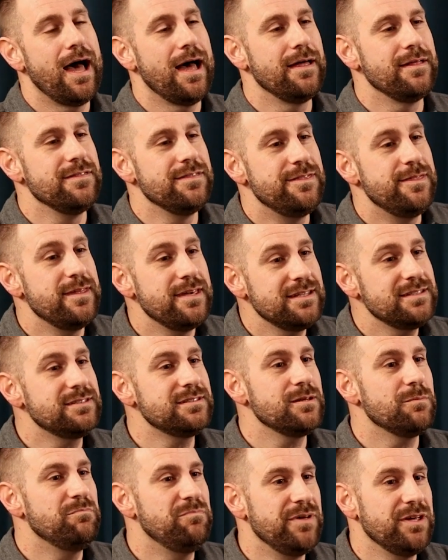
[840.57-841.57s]
this
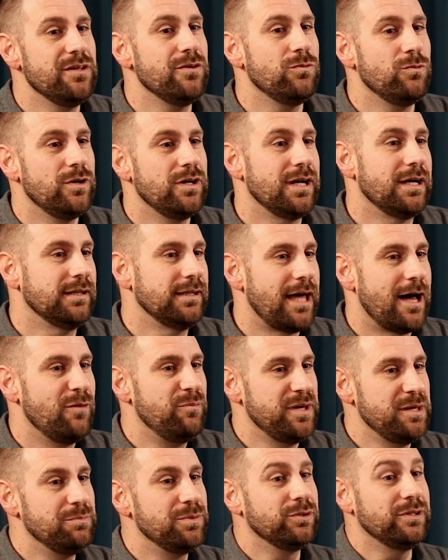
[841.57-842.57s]
bill would allow
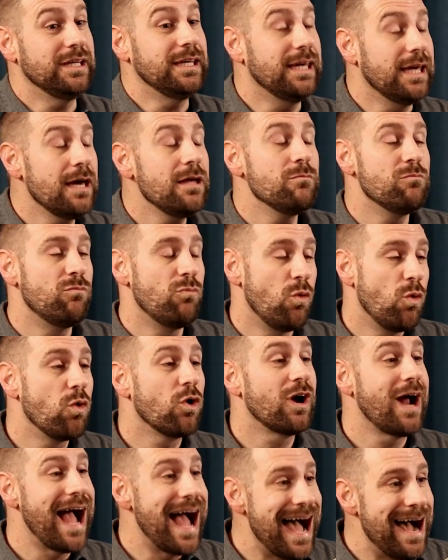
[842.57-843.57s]
people to get
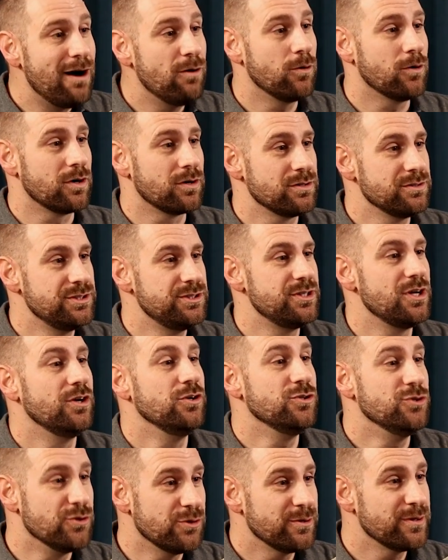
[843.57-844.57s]
more hours
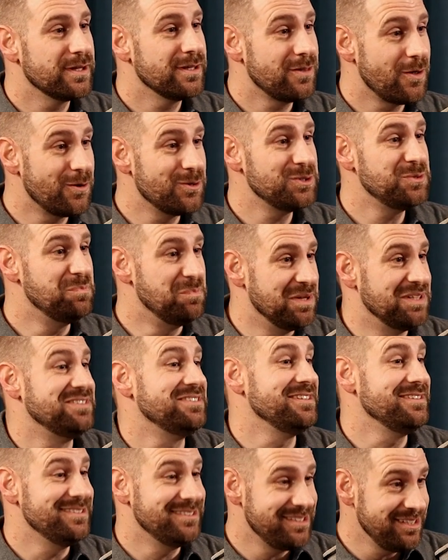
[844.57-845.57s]
during those
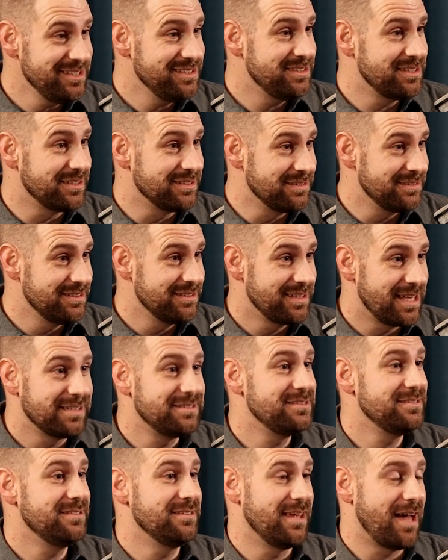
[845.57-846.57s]
busy seasons.
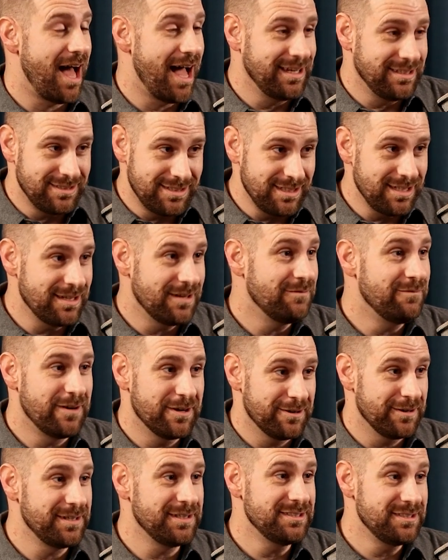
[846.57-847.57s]
That's the idea,
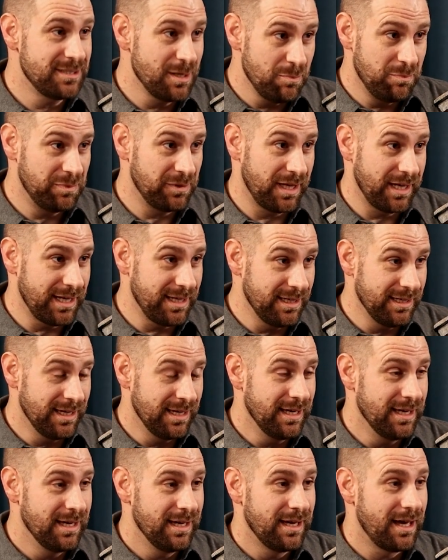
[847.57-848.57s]
very simply.
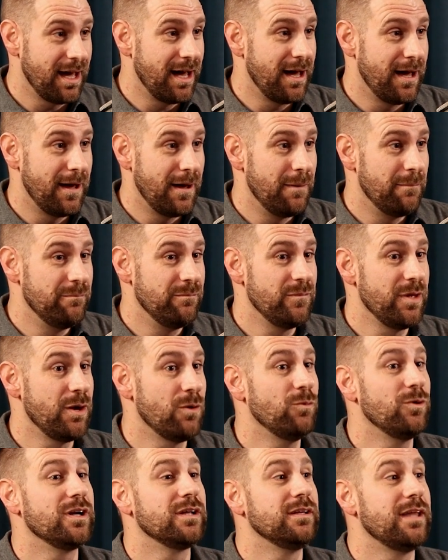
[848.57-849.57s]
It
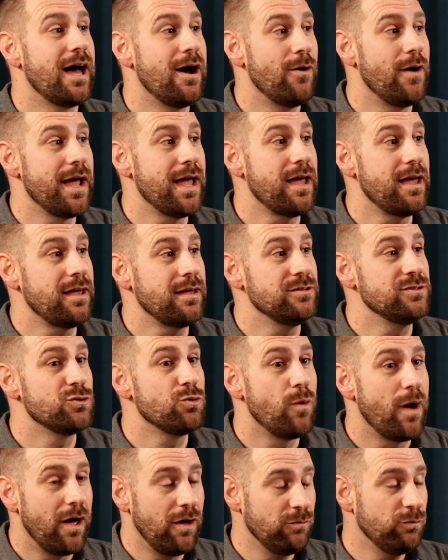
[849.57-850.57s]
would allow a
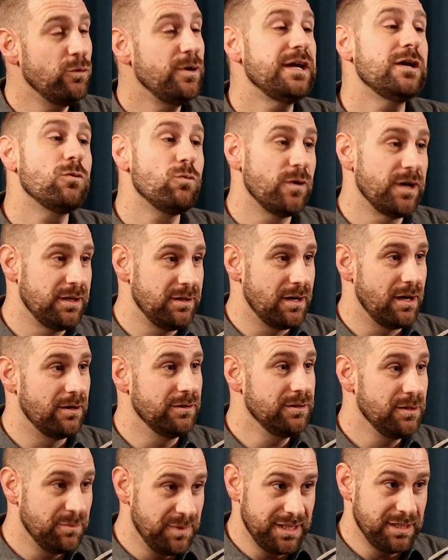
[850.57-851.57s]
12-week window
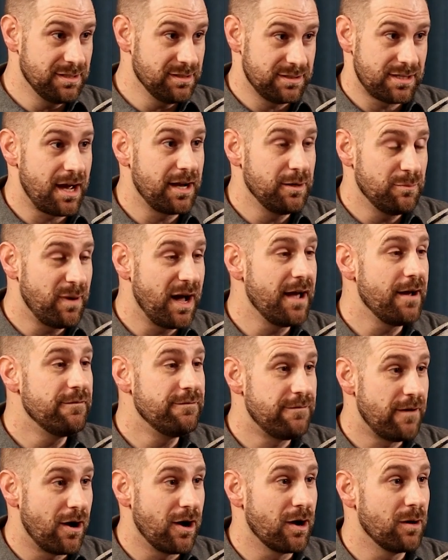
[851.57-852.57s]
to be decided by a
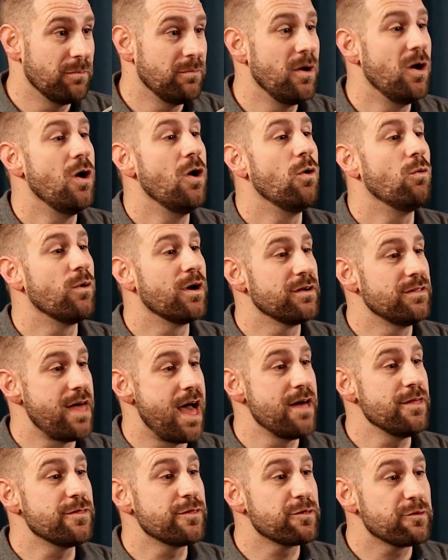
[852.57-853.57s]
farm where
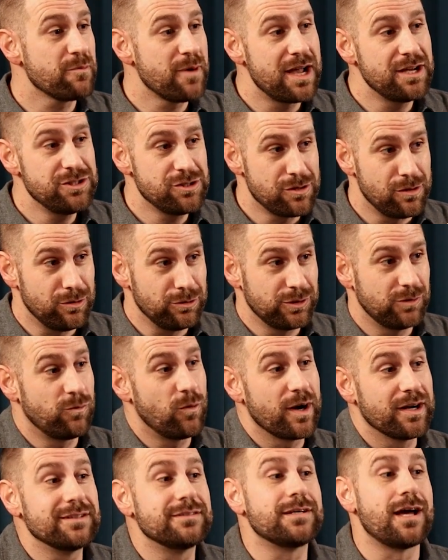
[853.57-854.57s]
that threshold of
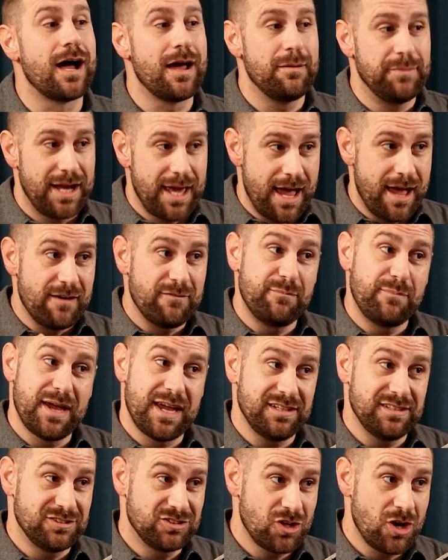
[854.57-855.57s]
where time and a half
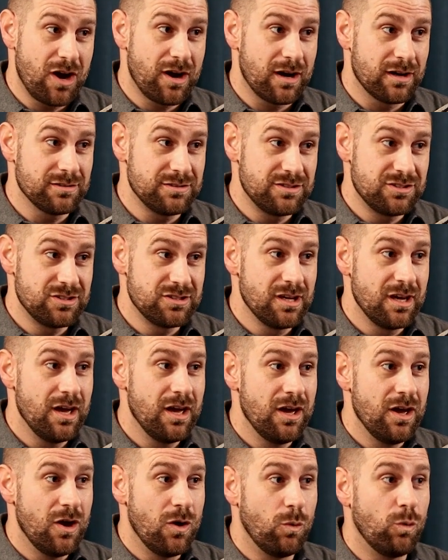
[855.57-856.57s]
pay starts
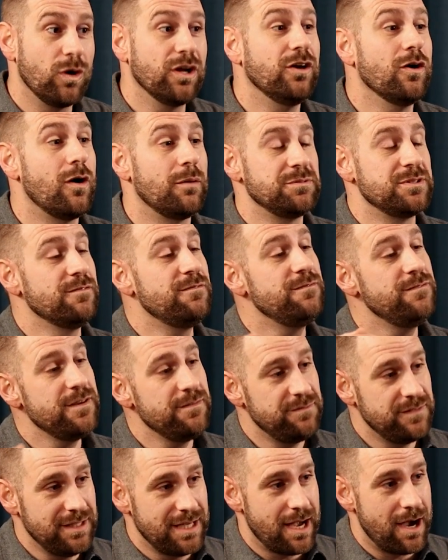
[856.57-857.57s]
would go up to
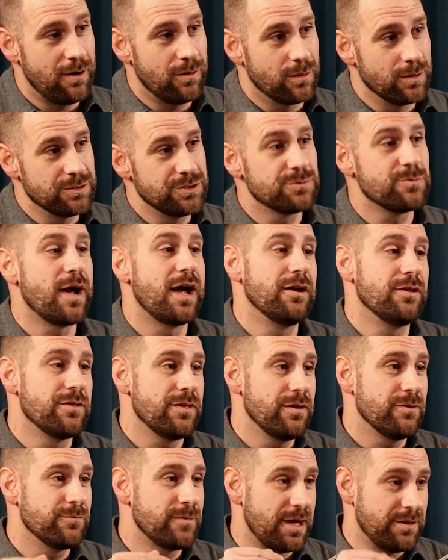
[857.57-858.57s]
50 hours
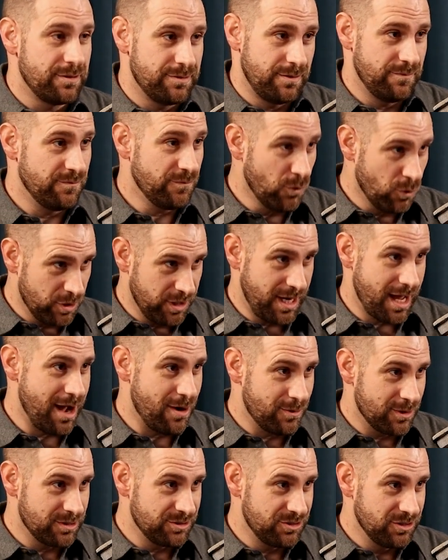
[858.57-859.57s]
rather than 40
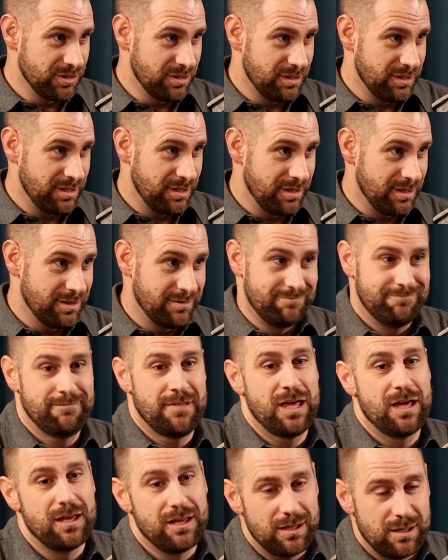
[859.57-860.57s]
hours.
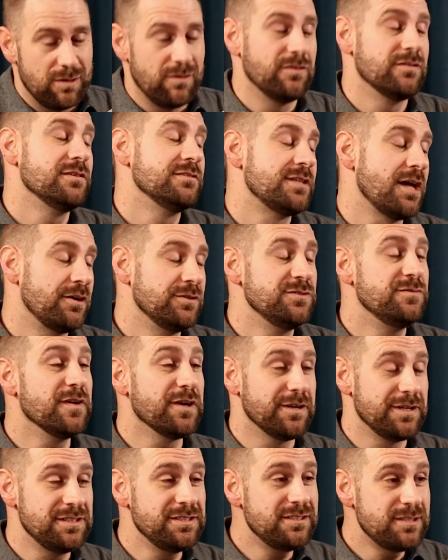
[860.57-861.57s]
Sounds
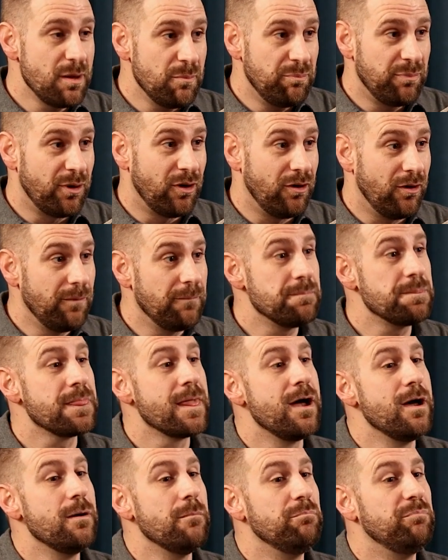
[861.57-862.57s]
very simple.
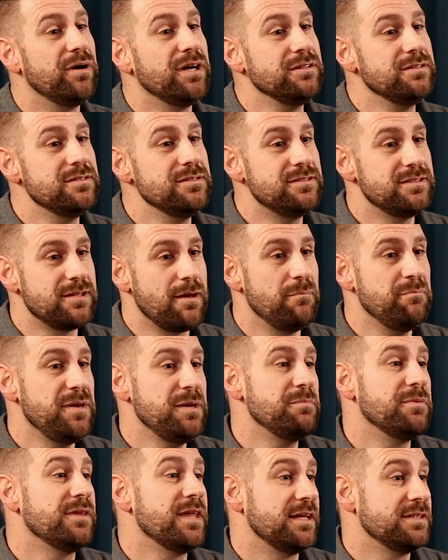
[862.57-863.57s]
But to some
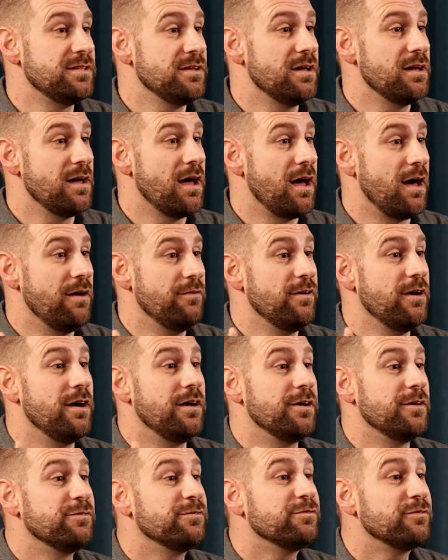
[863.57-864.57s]
people, that's an
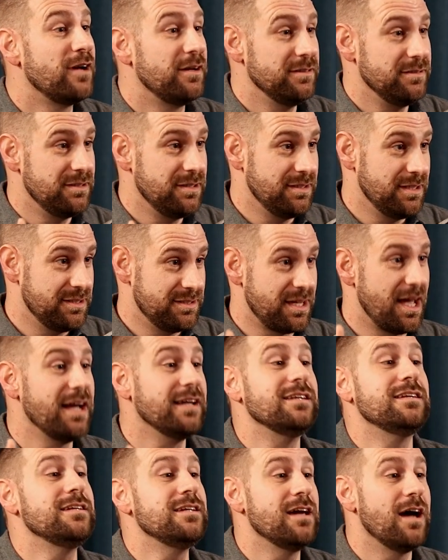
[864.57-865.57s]
affront to this
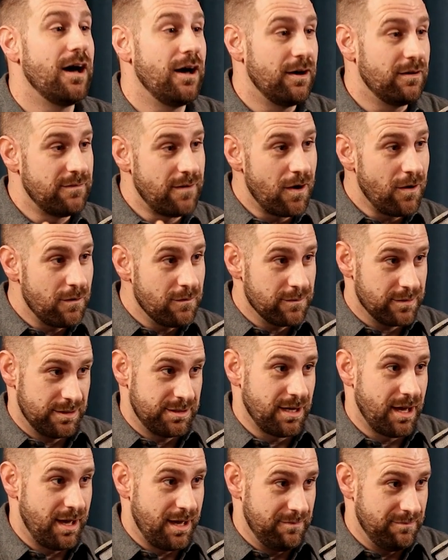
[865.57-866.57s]
idea of
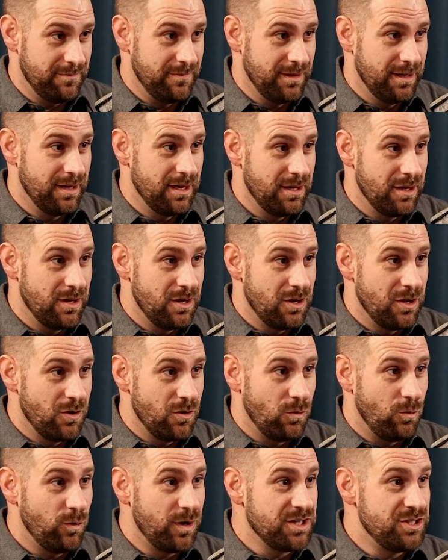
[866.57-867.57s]
overtime,
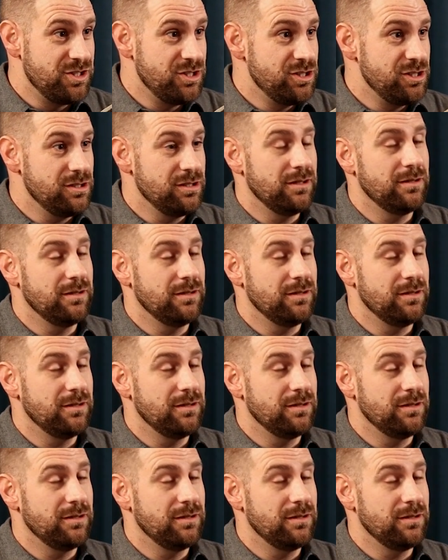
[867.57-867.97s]
which